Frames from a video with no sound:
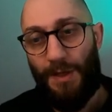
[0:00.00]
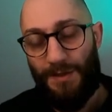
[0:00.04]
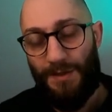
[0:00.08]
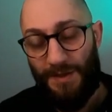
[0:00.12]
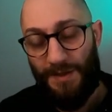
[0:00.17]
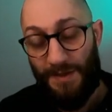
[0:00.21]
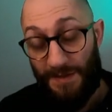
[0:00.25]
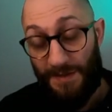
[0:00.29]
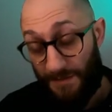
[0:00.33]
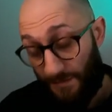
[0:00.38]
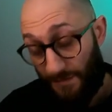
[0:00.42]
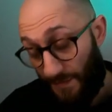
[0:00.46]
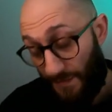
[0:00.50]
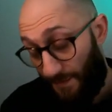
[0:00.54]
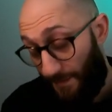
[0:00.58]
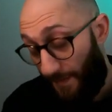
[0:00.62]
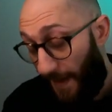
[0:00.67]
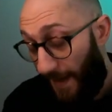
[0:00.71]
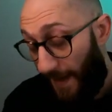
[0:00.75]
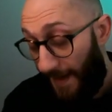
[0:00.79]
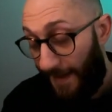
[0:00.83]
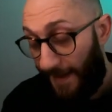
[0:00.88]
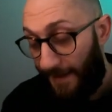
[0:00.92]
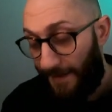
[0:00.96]
this
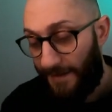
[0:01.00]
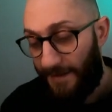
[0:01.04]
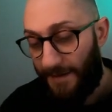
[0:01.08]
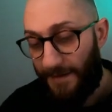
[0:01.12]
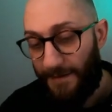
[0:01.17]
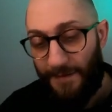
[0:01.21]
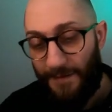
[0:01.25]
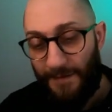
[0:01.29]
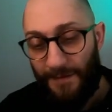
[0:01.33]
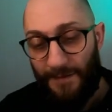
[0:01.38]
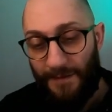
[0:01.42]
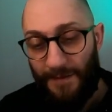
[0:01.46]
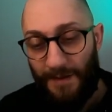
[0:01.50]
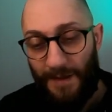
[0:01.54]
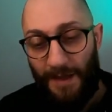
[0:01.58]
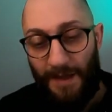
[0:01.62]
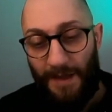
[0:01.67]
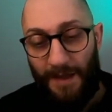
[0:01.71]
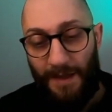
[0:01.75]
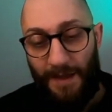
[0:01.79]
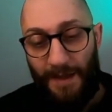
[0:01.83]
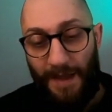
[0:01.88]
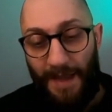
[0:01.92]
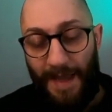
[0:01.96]
main,
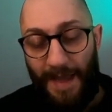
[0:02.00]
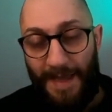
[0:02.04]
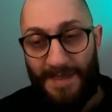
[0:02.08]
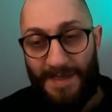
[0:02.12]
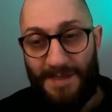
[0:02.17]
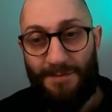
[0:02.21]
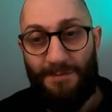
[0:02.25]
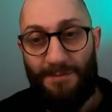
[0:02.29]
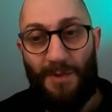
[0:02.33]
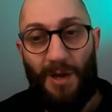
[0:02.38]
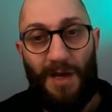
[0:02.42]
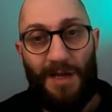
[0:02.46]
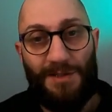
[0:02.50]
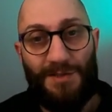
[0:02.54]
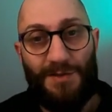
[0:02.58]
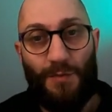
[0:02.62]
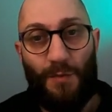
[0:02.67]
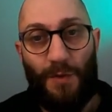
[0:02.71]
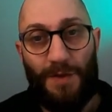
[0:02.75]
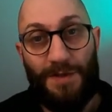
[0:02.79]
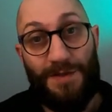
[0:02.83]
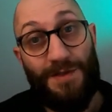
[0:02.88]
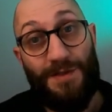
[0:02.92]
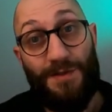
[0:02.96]
as much
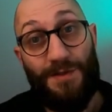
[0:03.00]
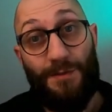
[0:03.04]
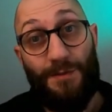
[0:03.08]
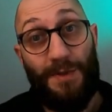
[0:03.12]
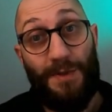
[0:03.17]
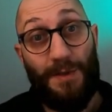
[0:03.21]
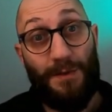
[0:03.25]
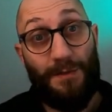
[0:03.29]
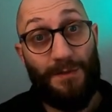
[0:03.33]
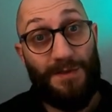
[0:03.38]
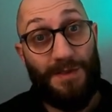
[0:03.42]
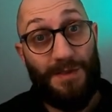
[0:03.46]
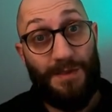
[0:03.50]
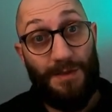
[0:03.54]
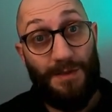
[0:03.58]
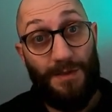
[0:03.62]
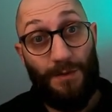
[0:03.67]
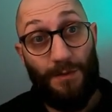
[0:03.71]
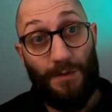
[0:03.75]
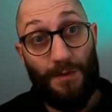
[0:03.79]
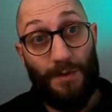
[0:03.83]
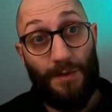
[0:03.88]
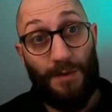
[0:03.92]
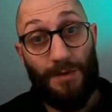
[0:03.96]
once you build
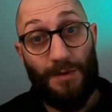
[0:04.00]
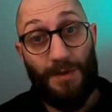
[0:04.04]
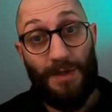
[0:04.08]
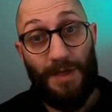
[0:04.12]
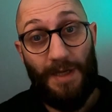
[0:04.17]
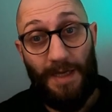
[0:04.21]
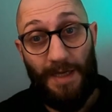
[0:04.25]
your